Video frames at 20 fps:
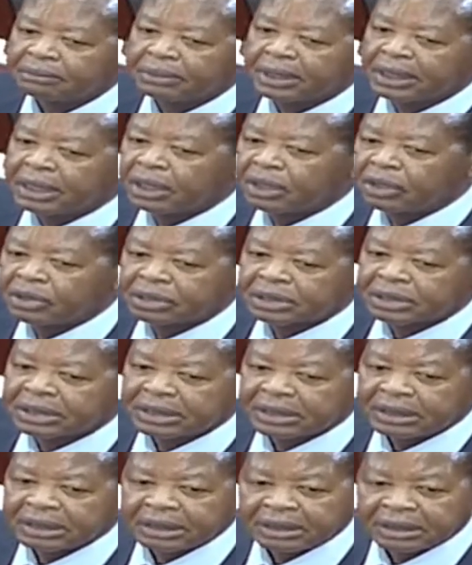
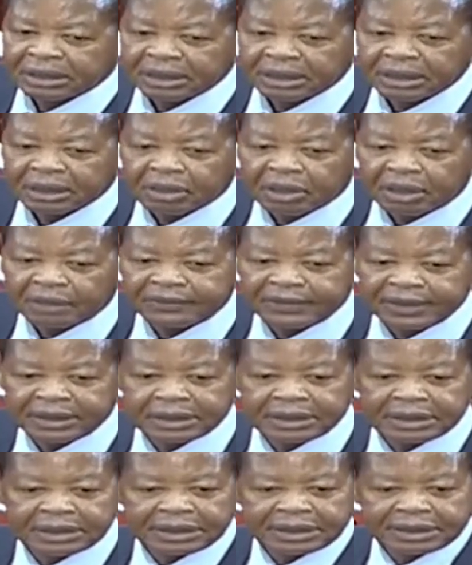billions in
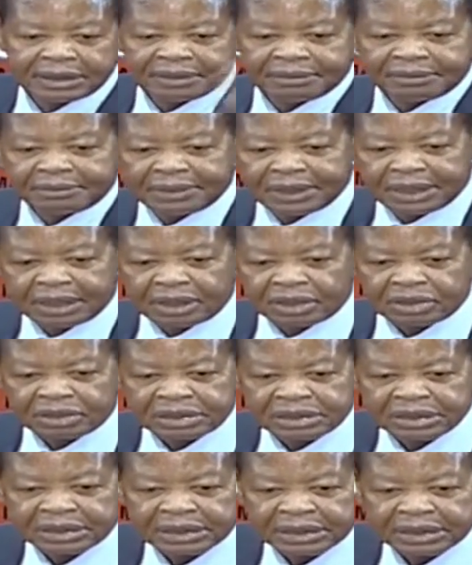COVID, billions